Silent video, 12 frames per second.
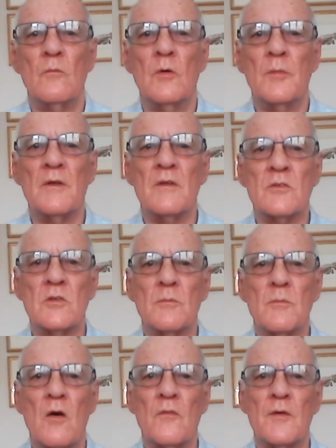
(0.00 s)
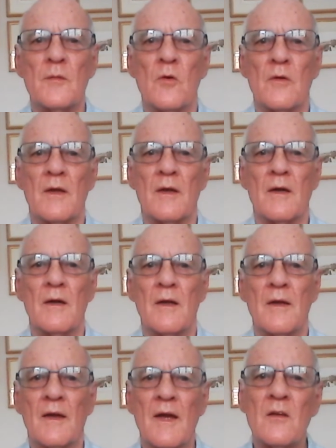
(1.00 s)
will be the Zoom coffee morning,
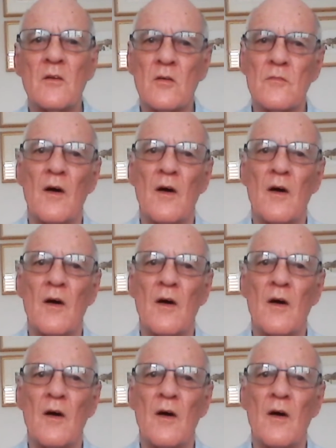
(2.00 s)
and again you're